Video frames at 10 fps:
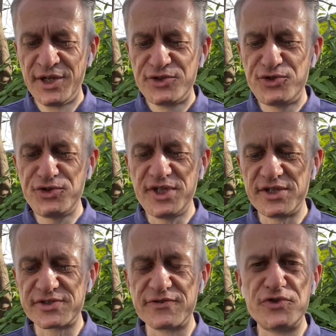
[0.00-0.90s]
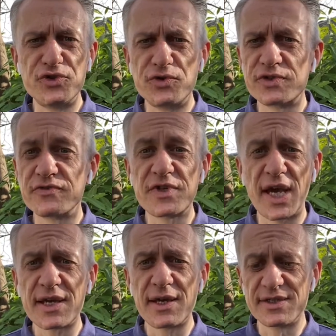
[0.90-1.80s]
2 years of Joseph
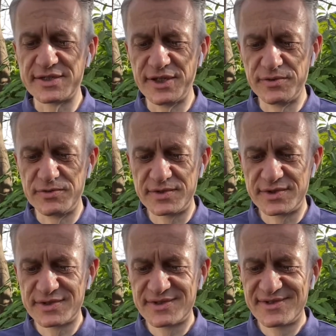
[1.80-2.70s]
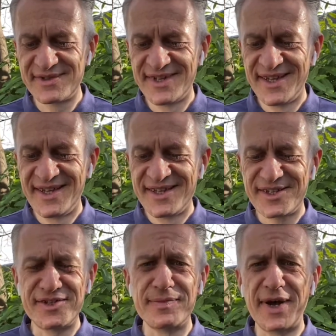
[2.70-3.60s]
kicking his heels.
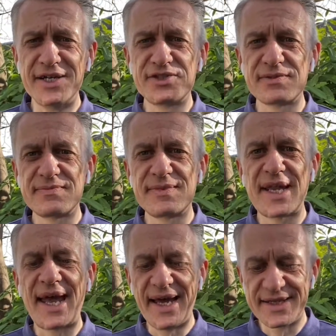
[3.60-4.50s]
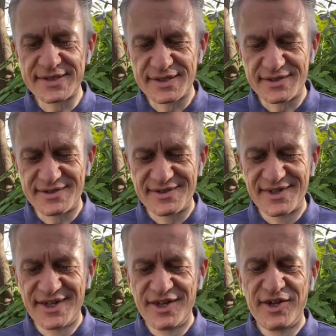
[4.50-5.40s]
Can you imagine? Innocent,
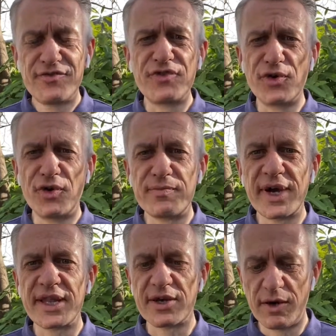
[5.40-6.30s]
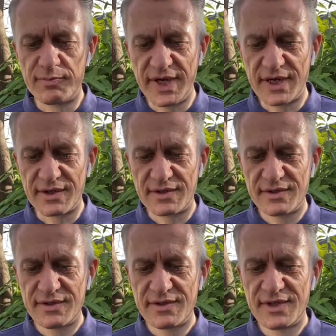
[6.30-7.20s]
forgotten by the cupbearer.
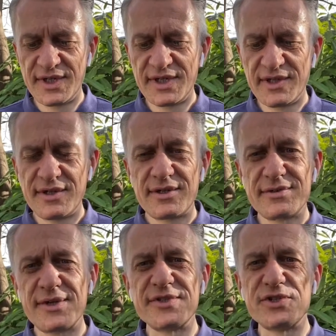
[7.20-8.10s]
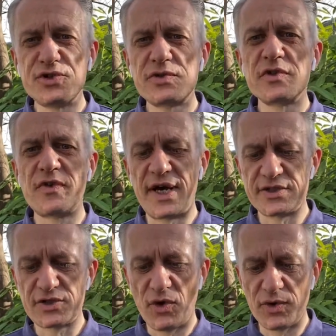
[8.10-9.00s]
Now, did Joseph
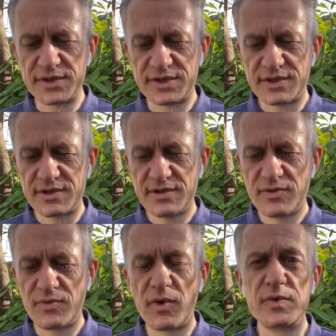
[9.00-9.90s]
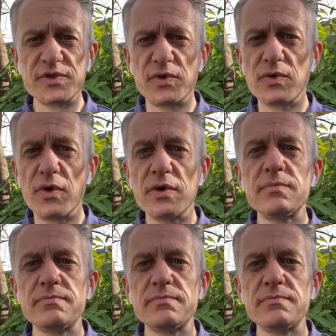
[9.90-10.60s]
ask God what was going on?